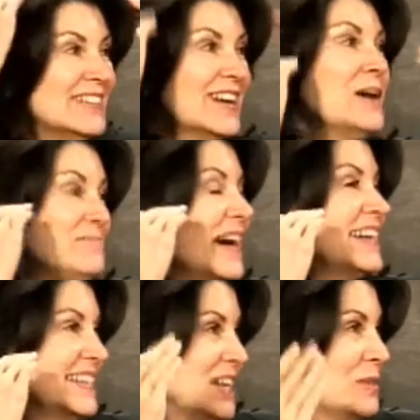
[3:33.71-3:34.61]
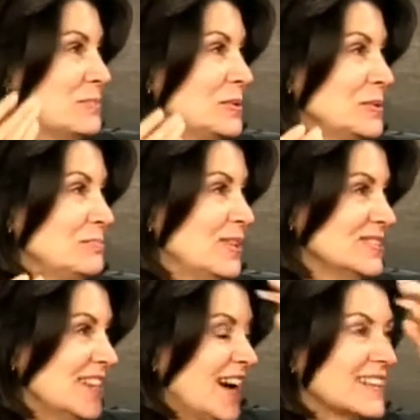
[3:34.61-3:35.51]
here up, I can help you with
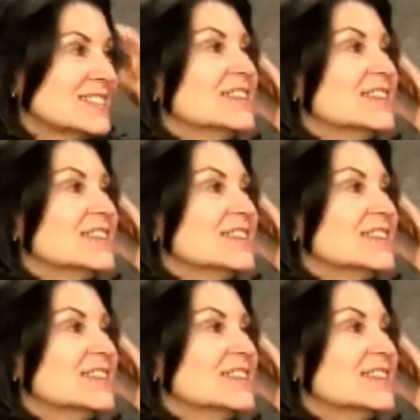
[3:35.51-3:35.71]
Botox.